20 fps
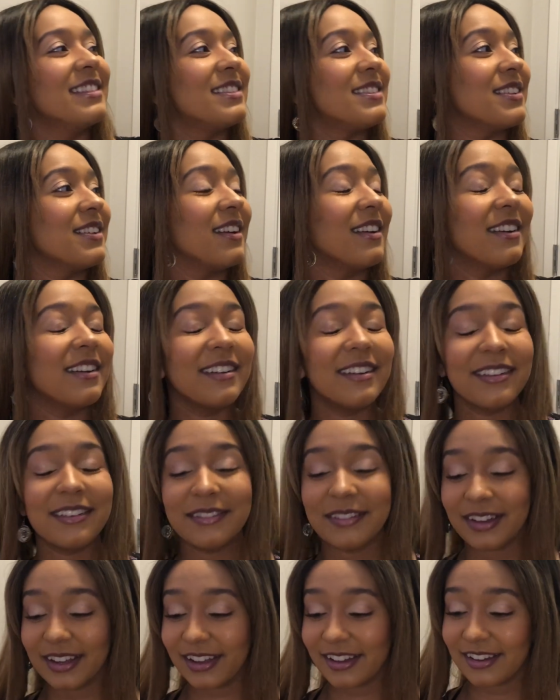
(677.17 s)
So,
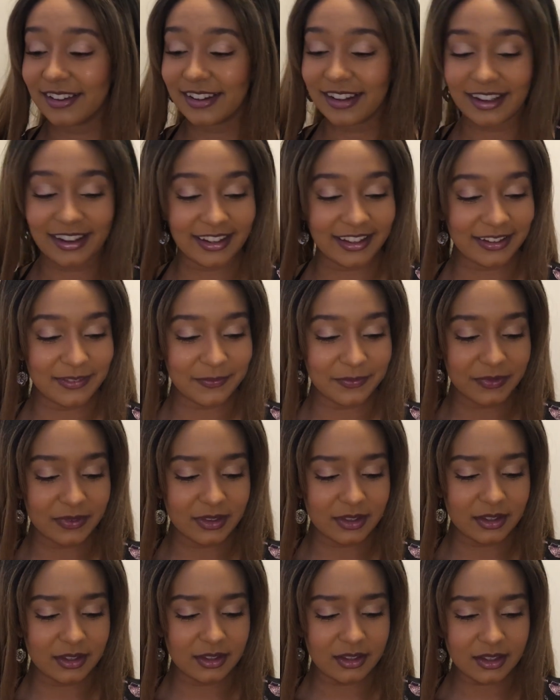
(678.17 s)
oh my God, like,
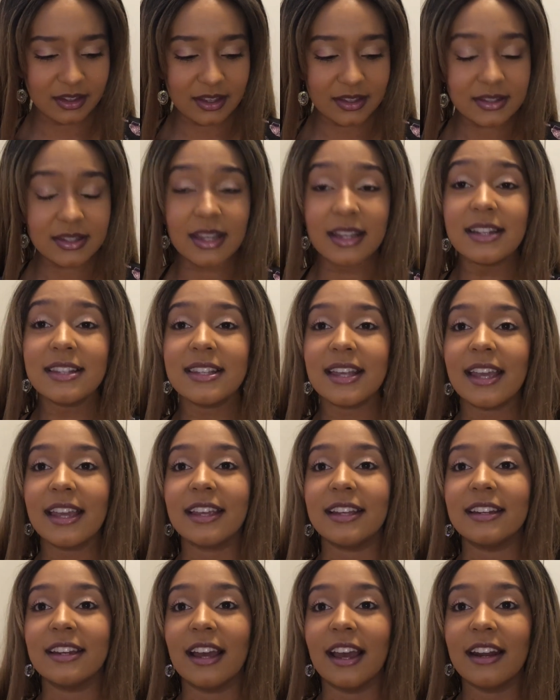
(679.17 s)
it's
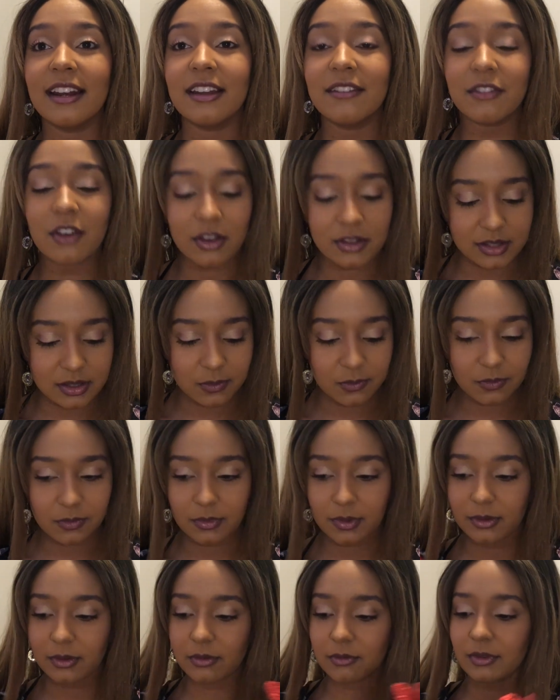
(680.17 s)
insane. And I've got
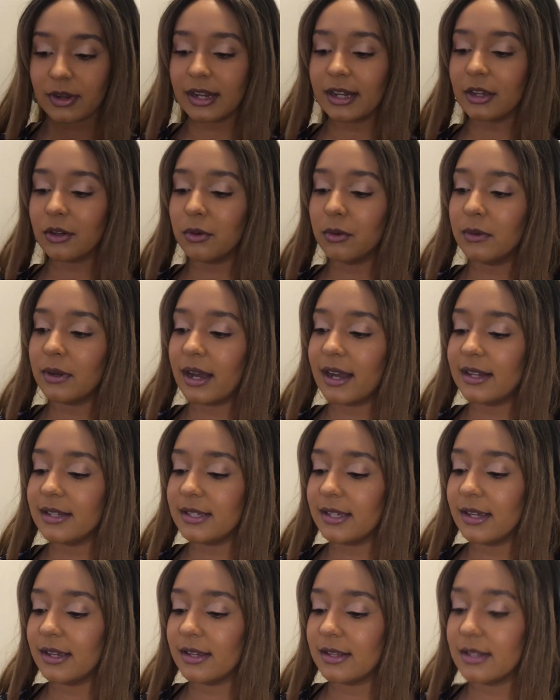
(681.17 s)
some really cool
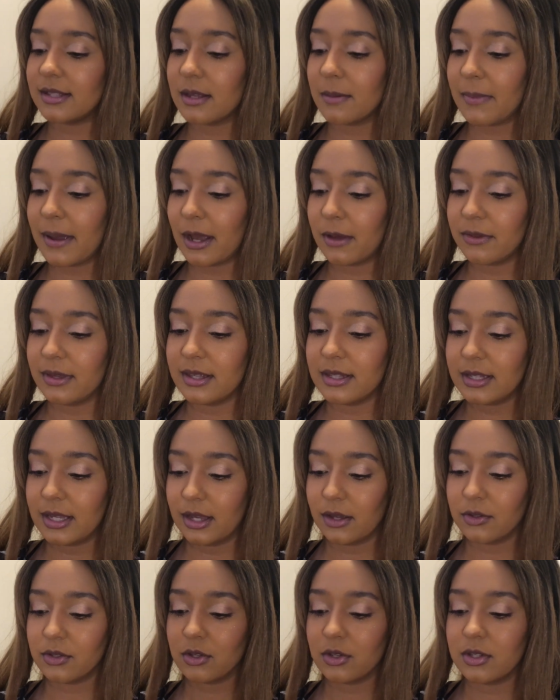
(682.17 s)
ideas about these
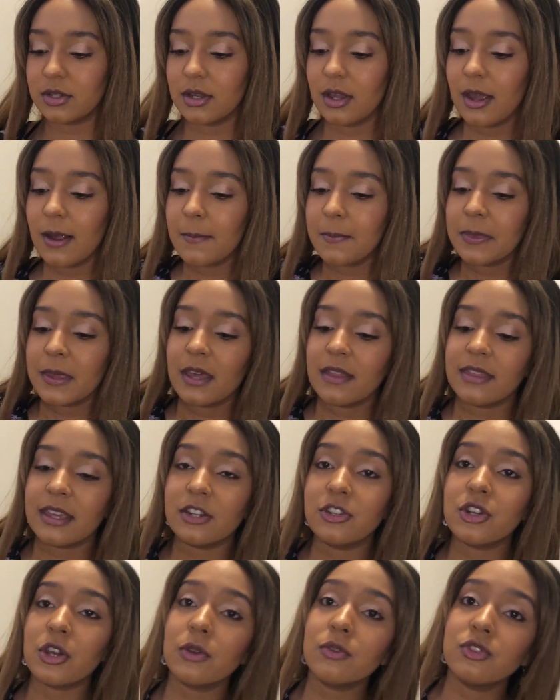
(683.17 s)
heels because
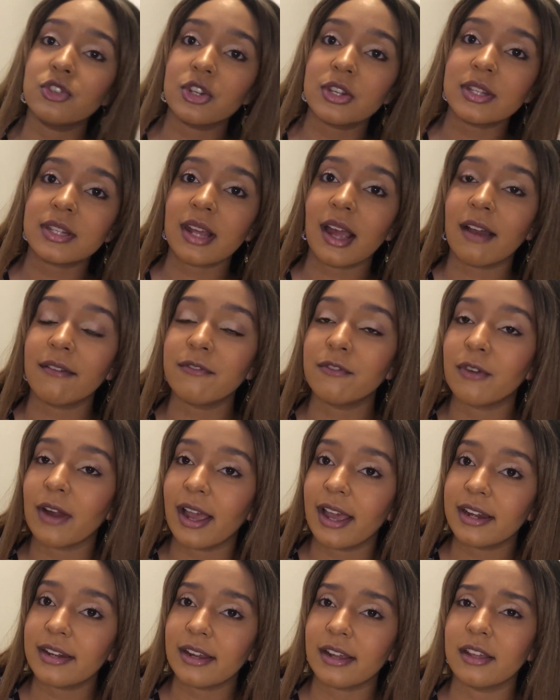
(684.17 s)
they don't just have
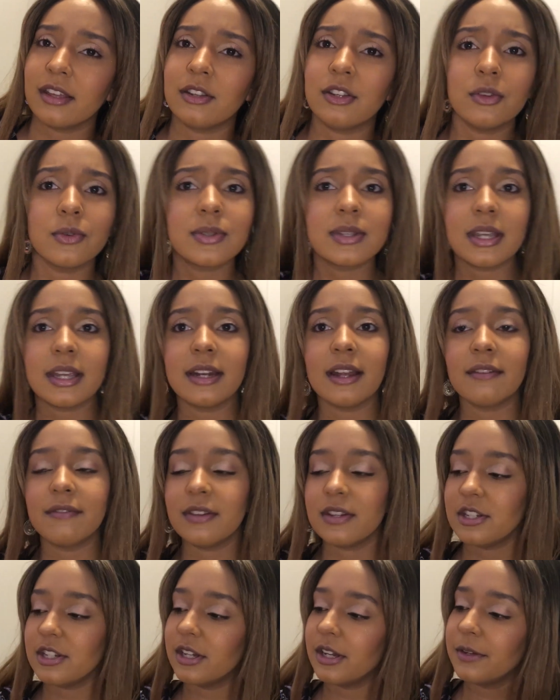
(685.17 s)
red, and you'll see in our
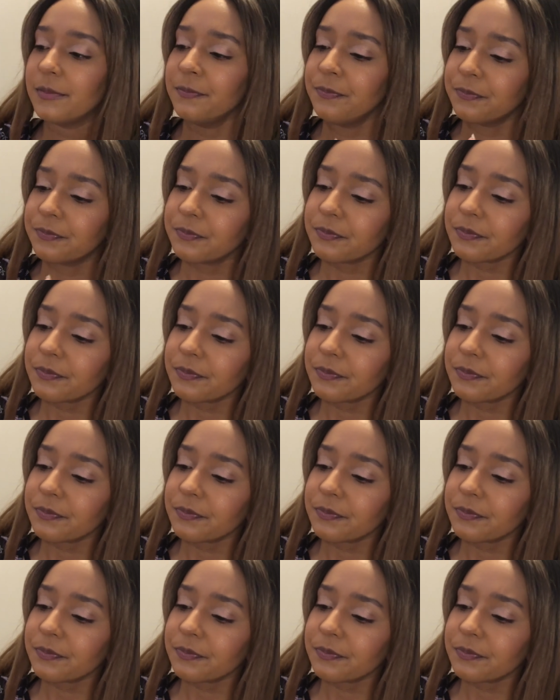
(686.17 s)
video,